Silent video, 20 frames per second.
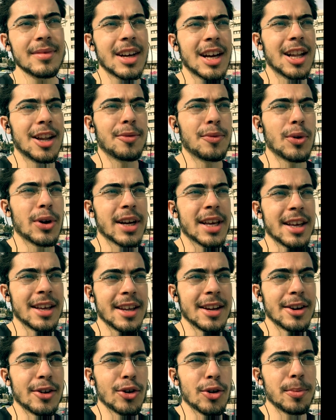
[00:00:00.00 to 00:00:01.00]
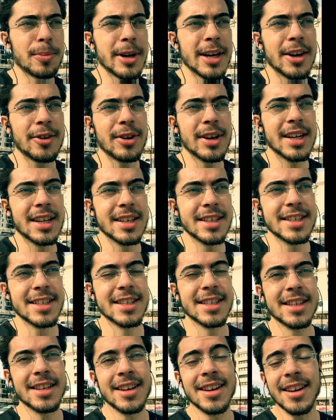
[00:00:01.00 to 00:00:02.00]
I love walking in urban areas.
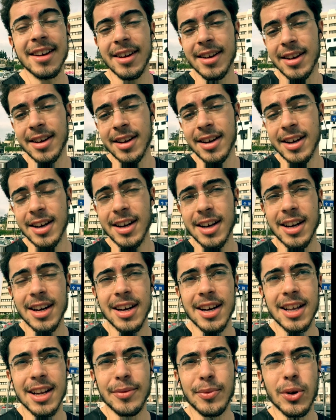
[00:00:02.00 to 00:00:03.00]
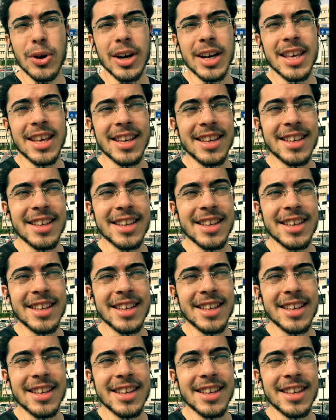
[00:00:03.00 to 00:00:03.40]
I love walking.